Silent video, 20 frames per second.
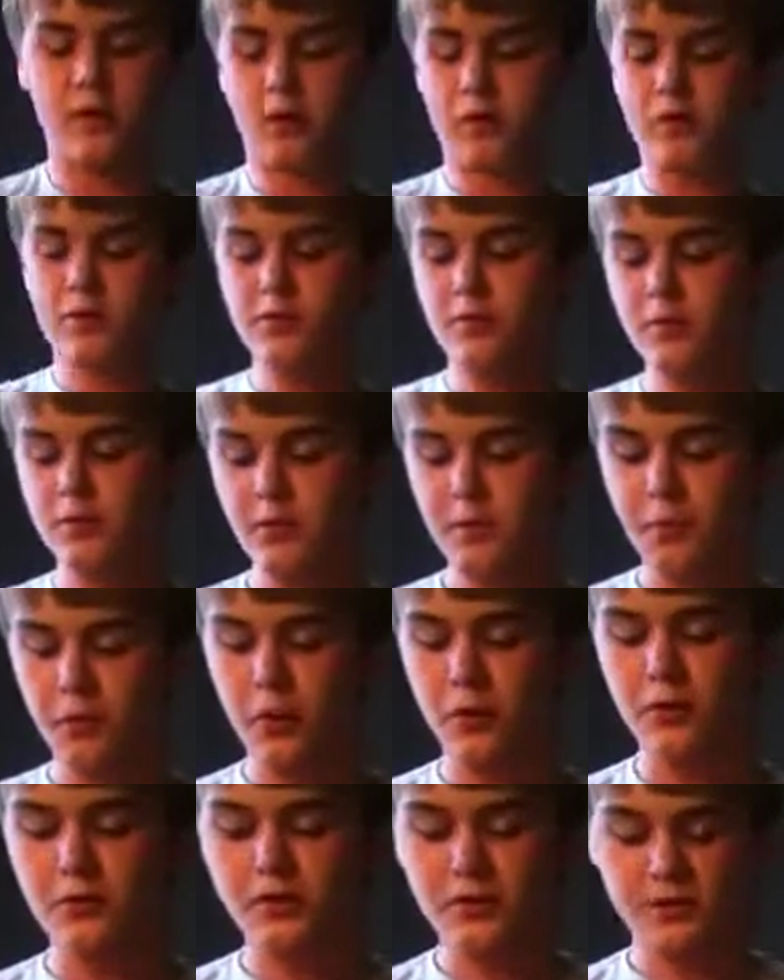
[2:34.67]
also with the
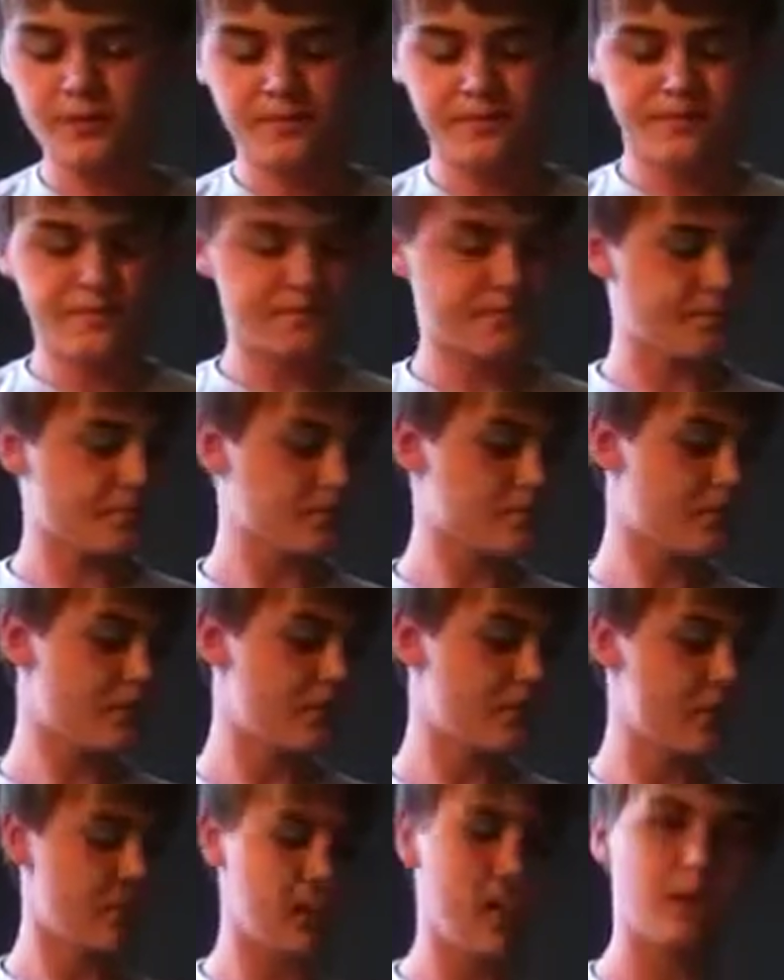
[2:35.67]
pros,
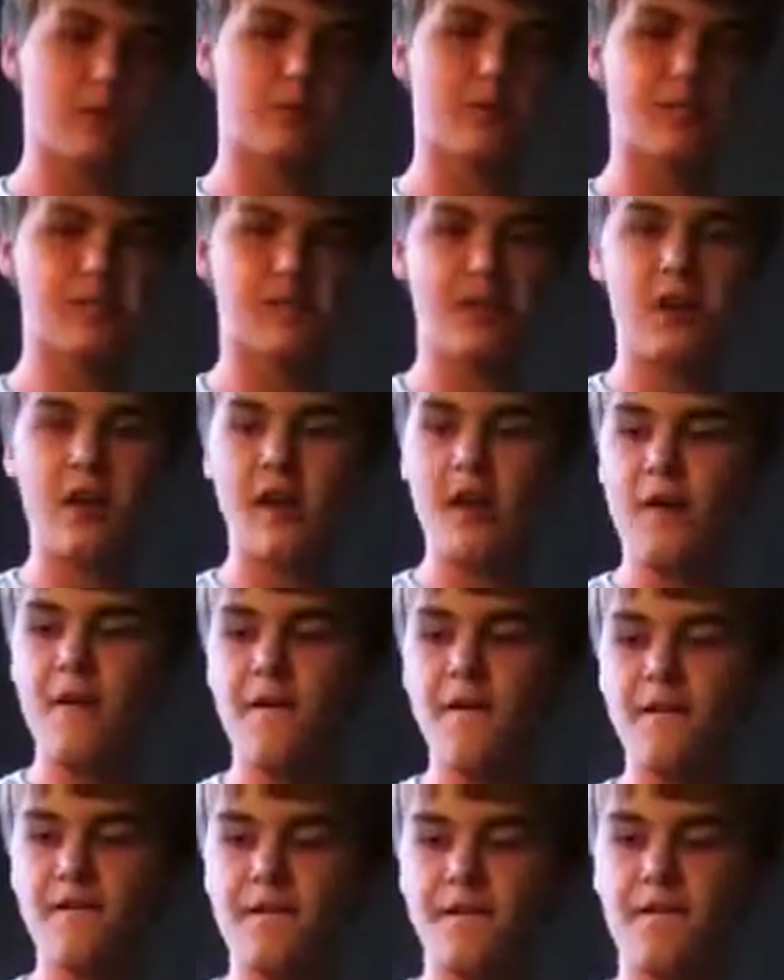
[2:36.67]
it was
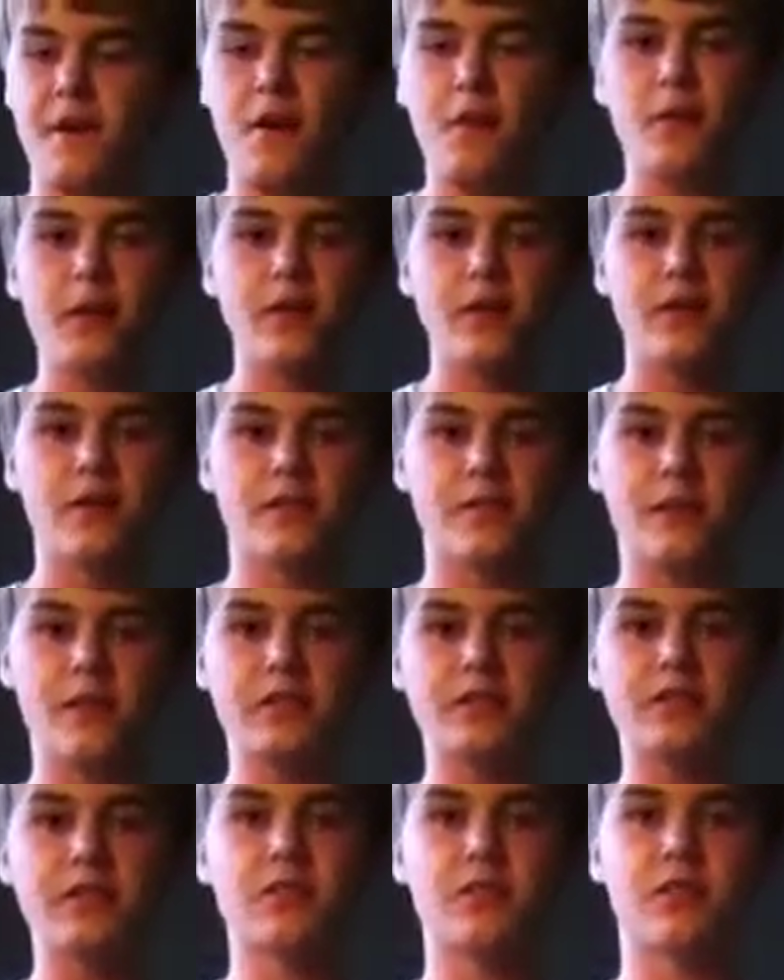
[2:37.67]
very,
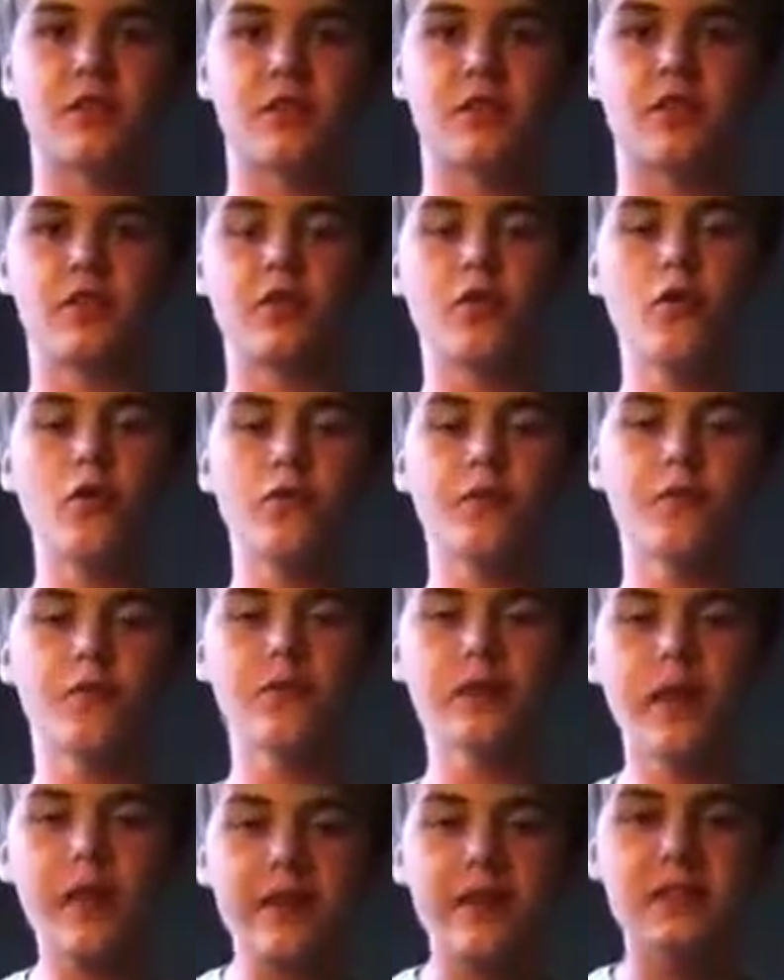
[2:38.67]
very sturdy. No
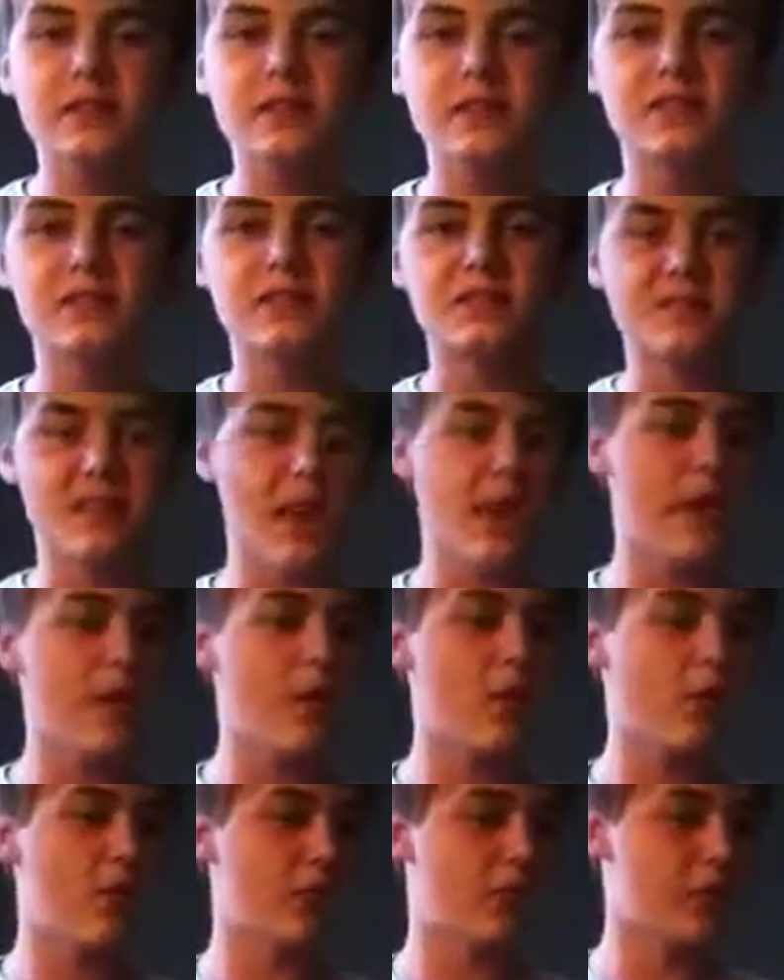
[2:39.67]
flex in the
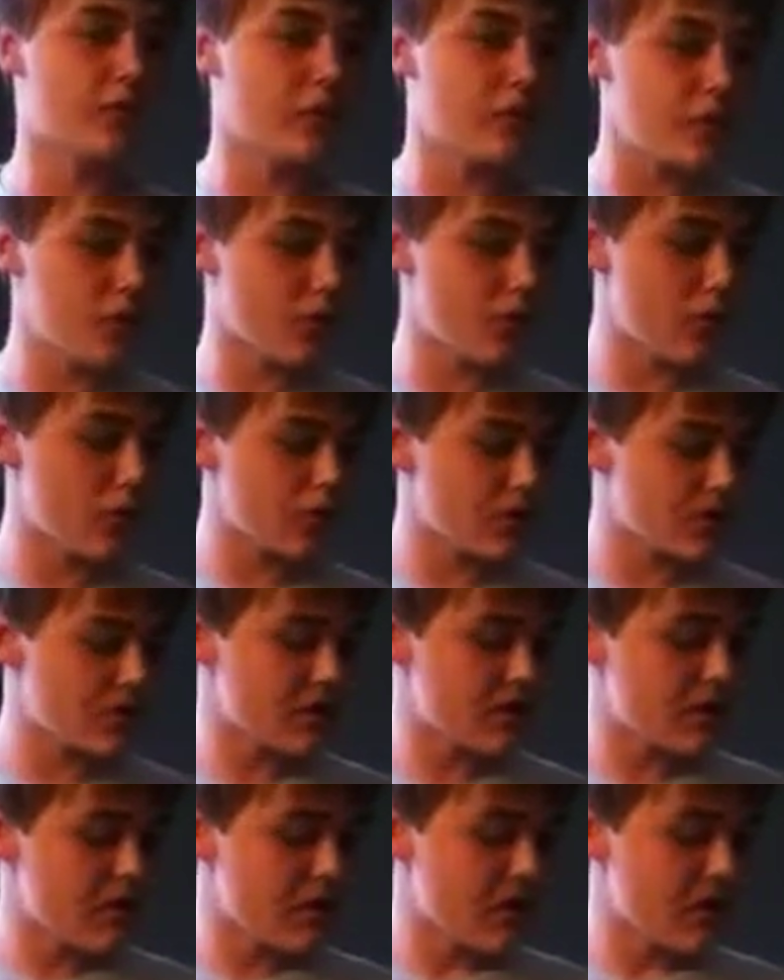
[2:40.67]
tail or the nose.